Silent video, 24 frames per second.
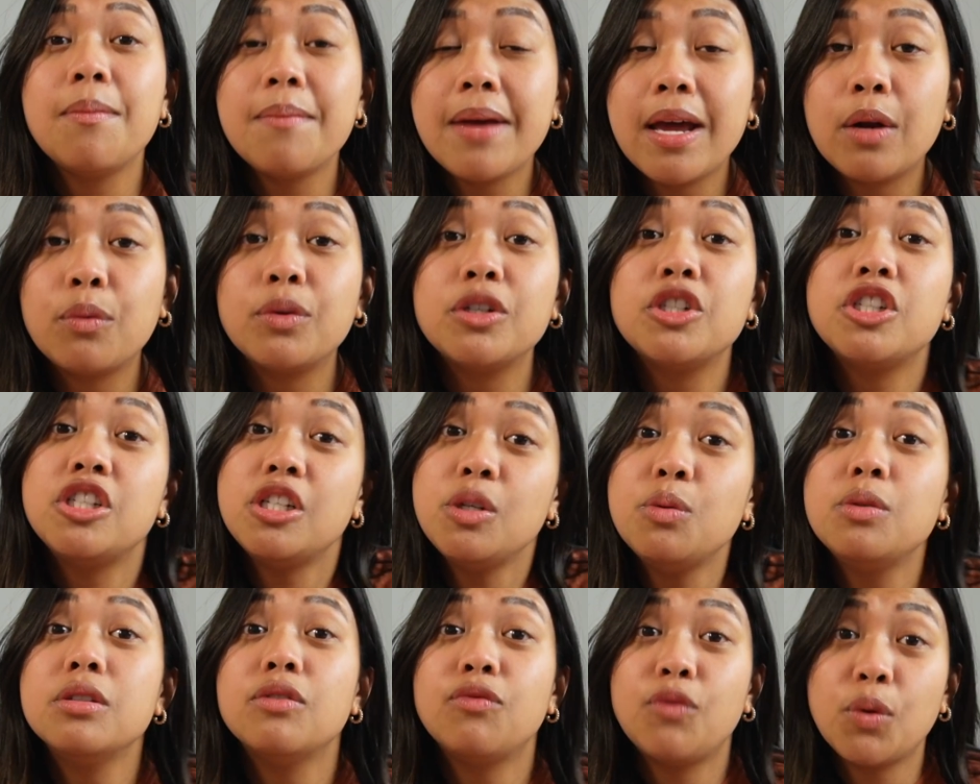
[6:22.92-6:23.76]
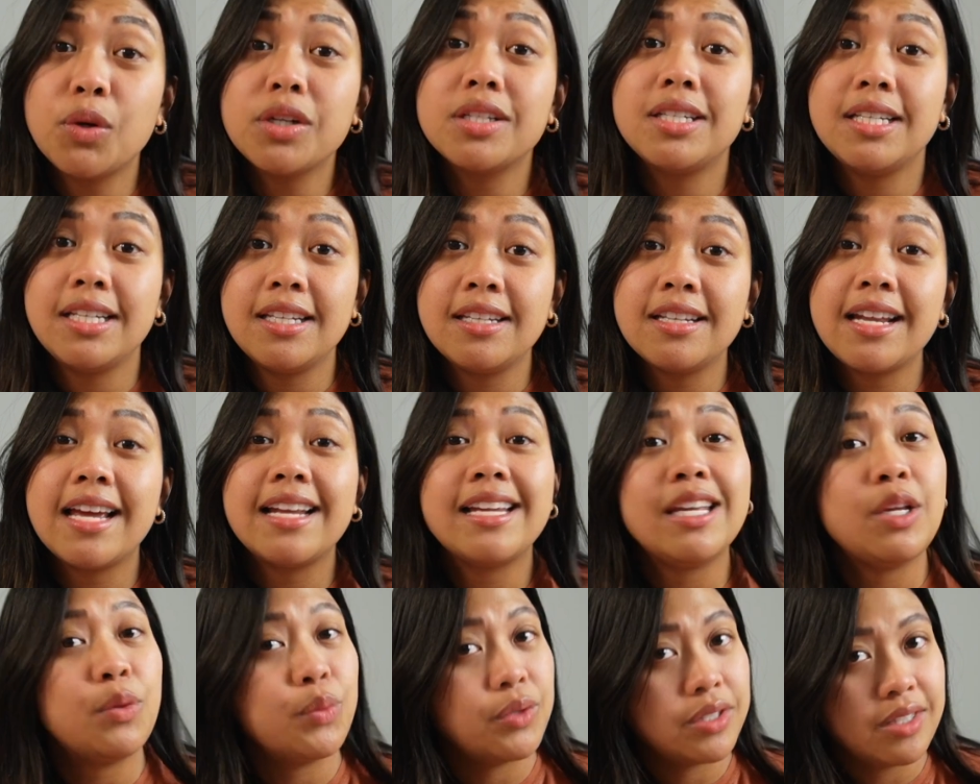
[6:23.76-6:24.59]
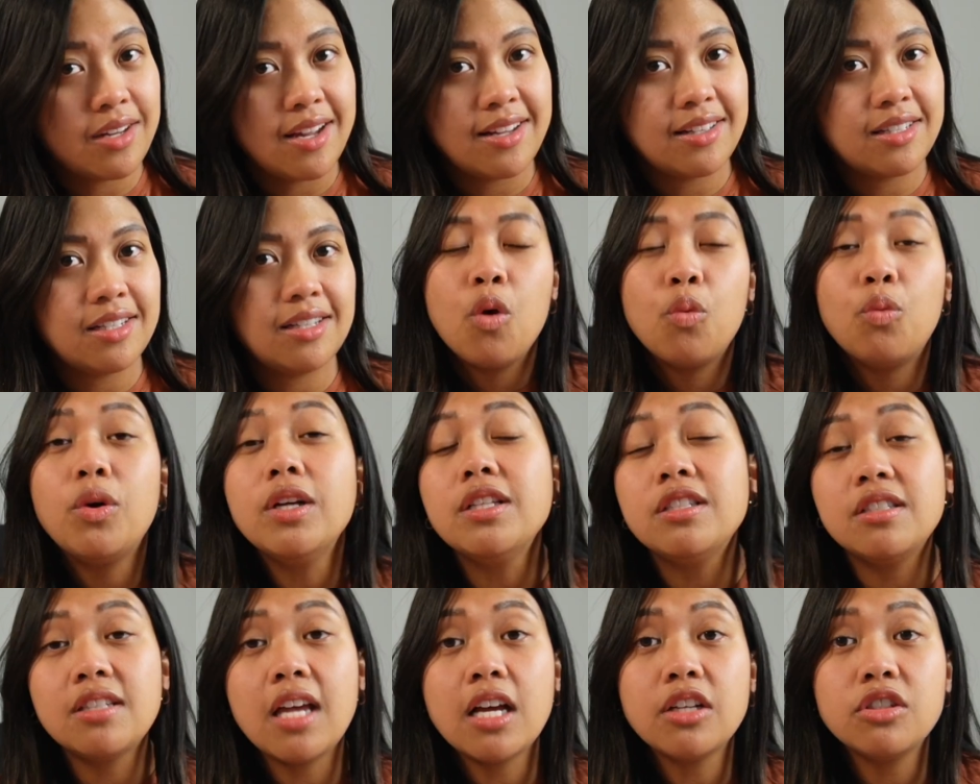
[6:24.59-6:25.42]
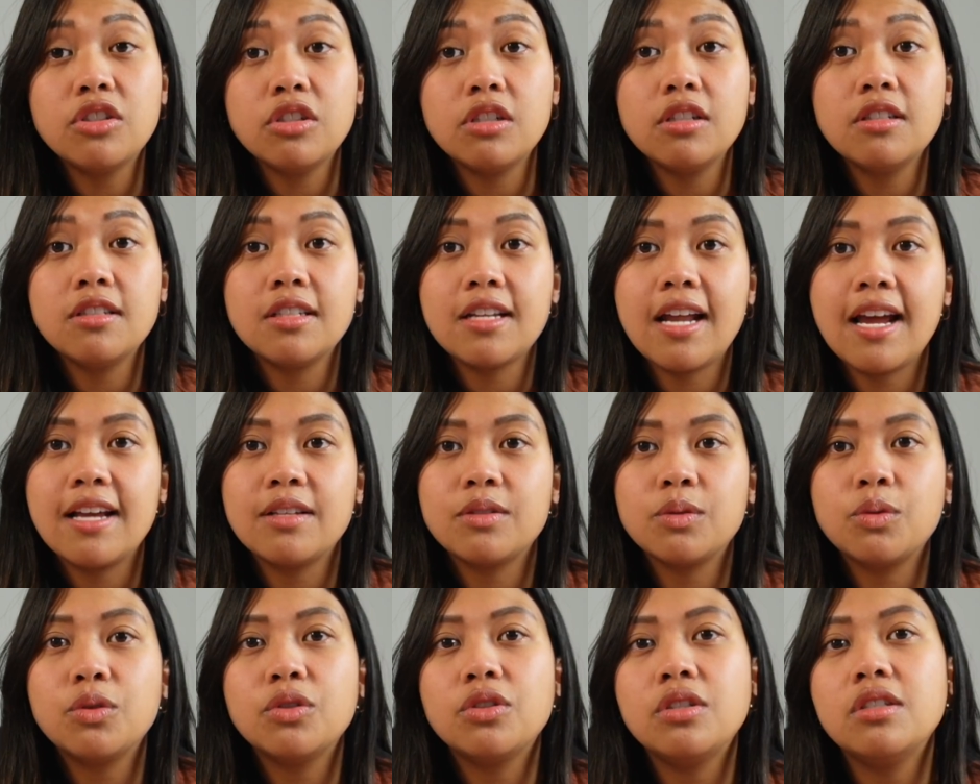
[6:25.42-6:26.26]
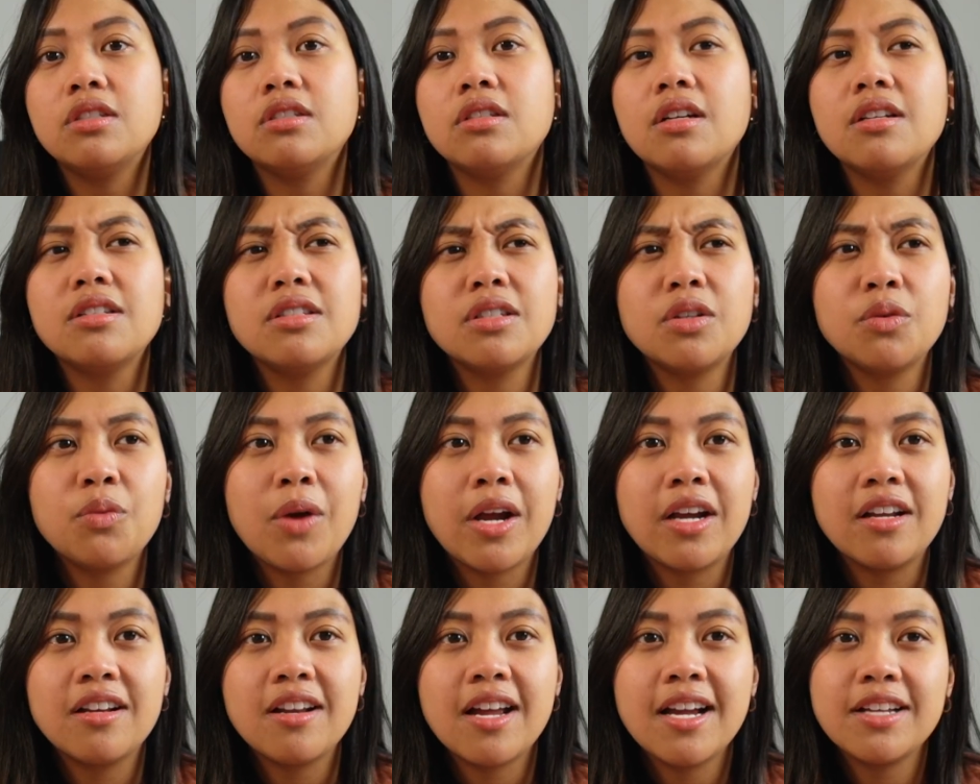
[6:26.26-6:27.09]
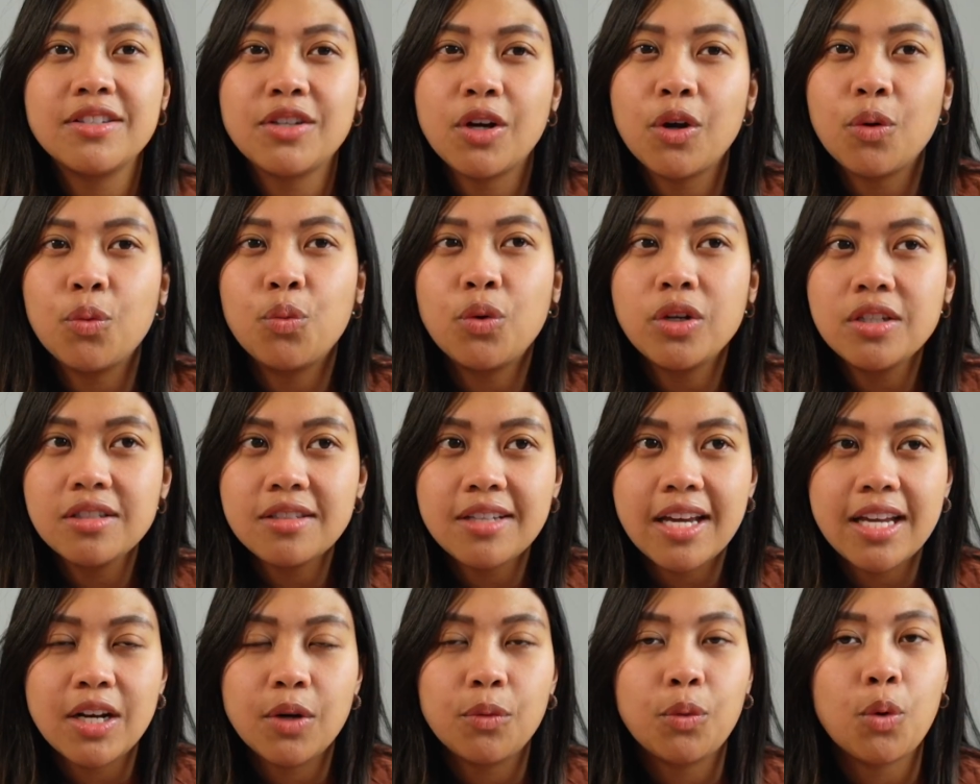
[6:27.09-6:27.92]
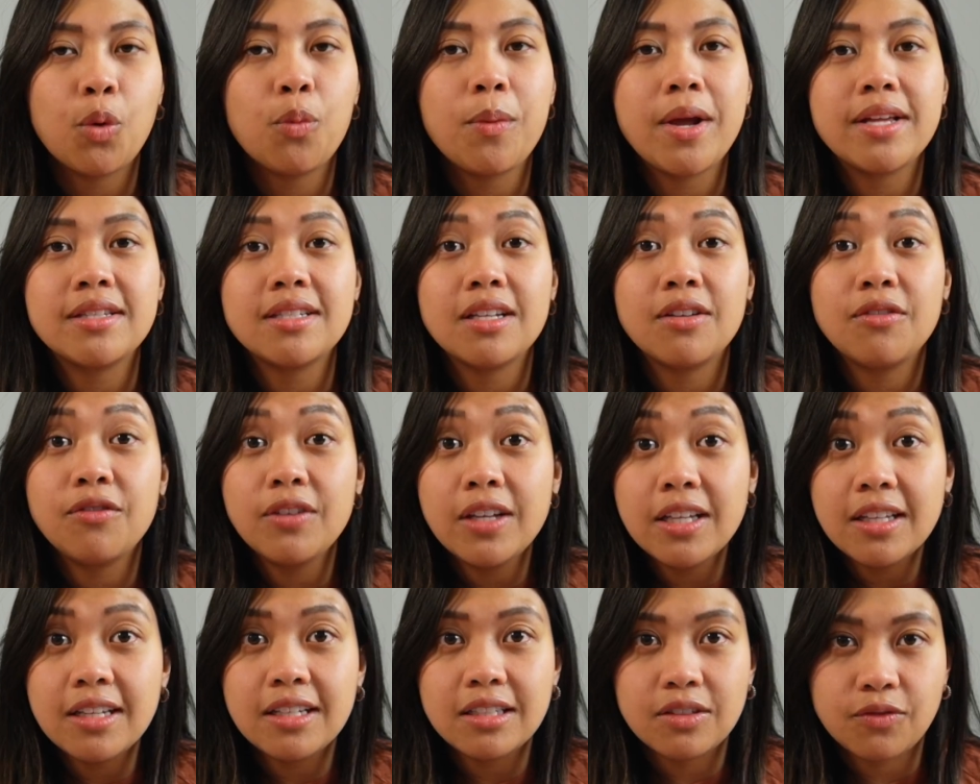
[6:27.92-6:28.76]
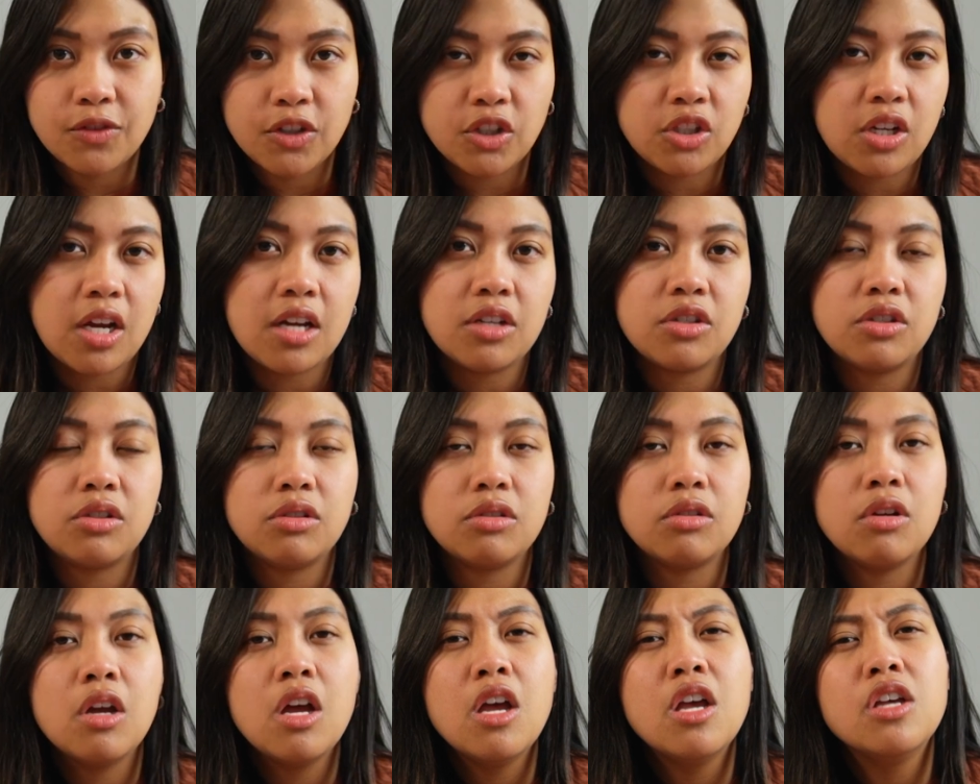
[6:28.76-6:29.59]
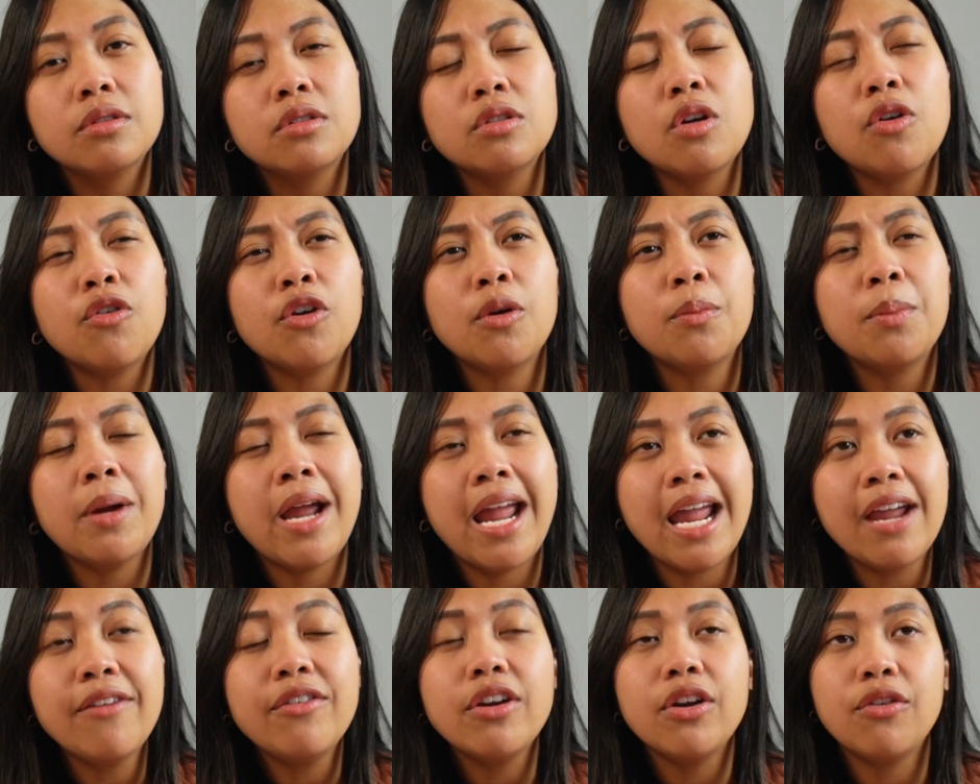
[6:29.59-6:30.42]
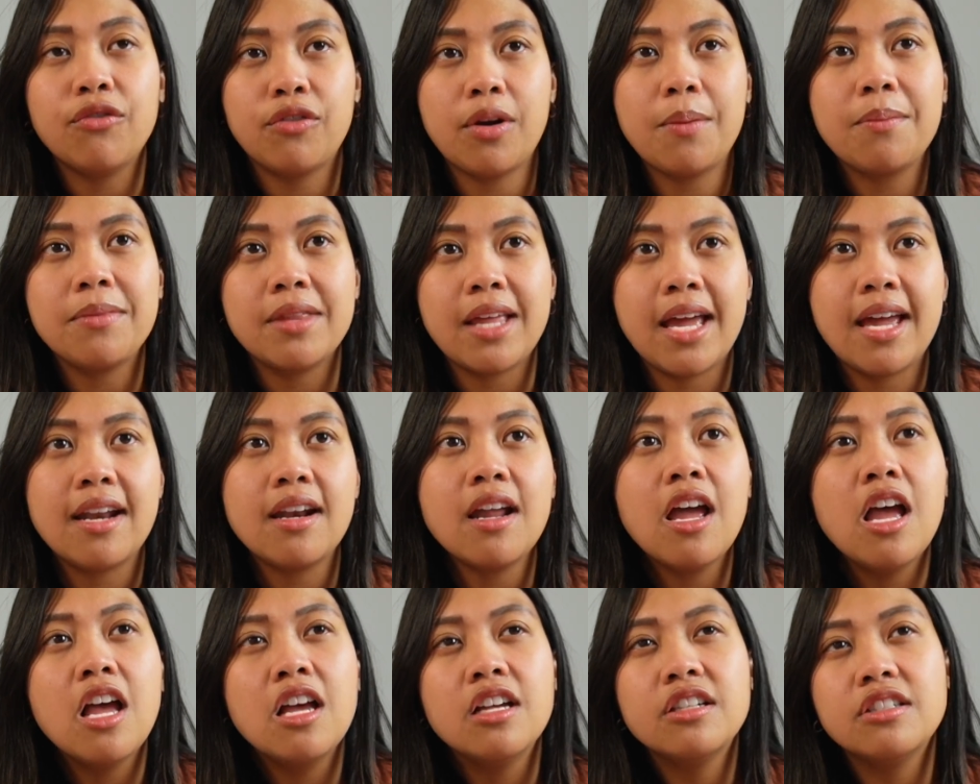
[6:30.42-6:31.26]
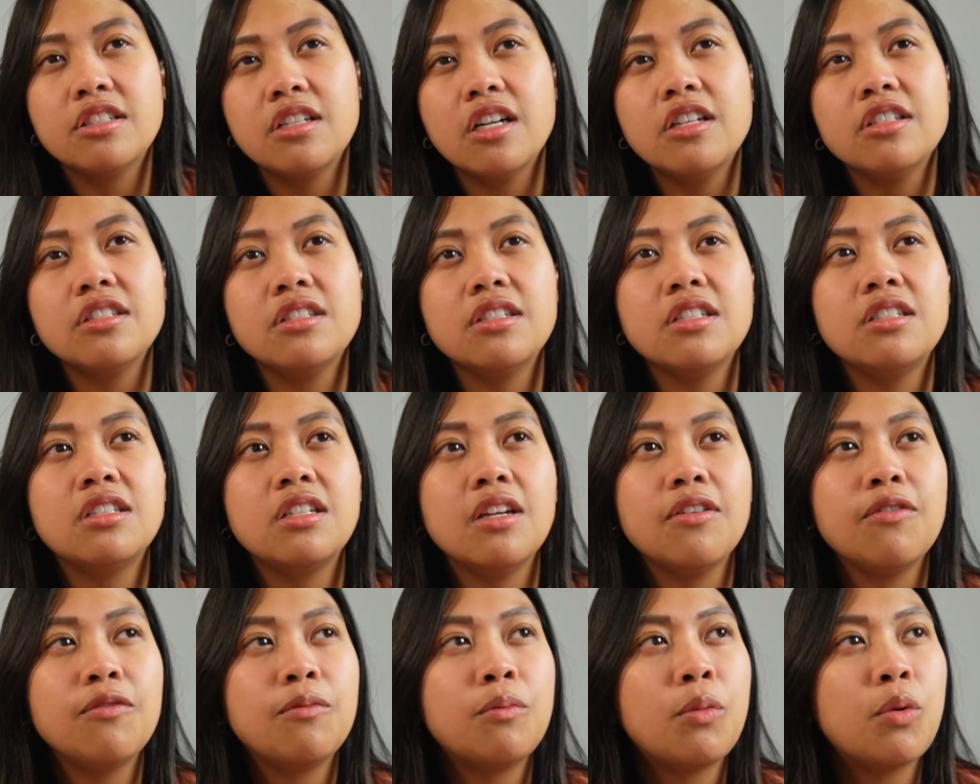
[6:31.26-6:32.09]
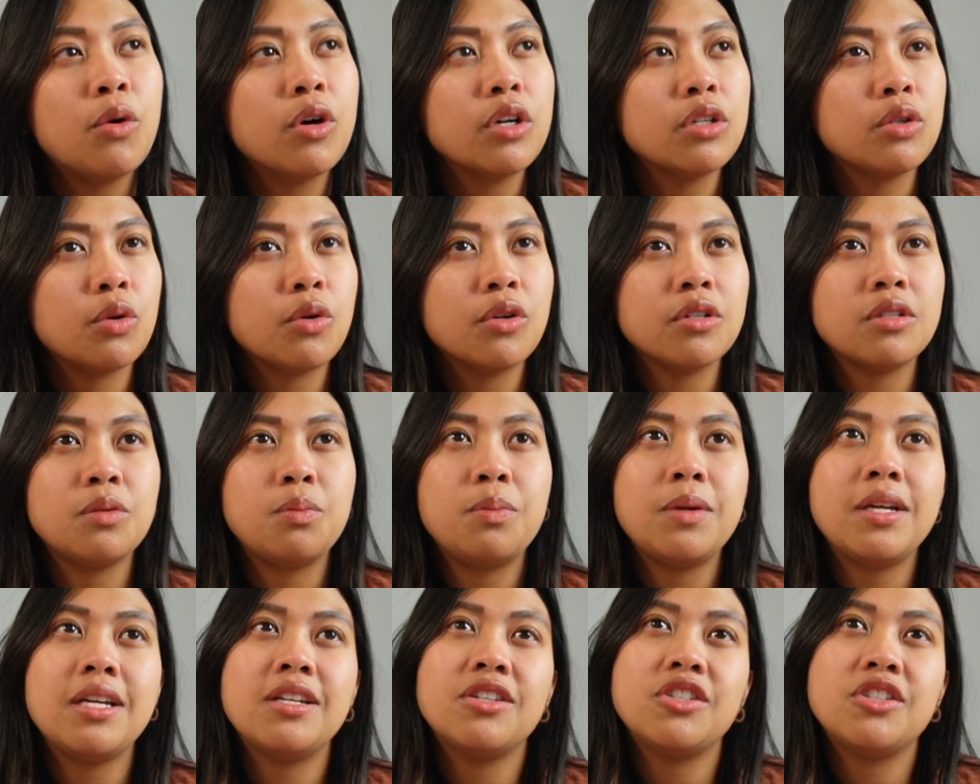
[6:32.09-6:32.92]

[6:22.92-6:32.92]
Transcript: met when she was 14 and he was 19. Once Sangju is in high school, she starts to recognize her one-sided romantic feelings for Jiaxu, so her behavior from then starts to shift more towards being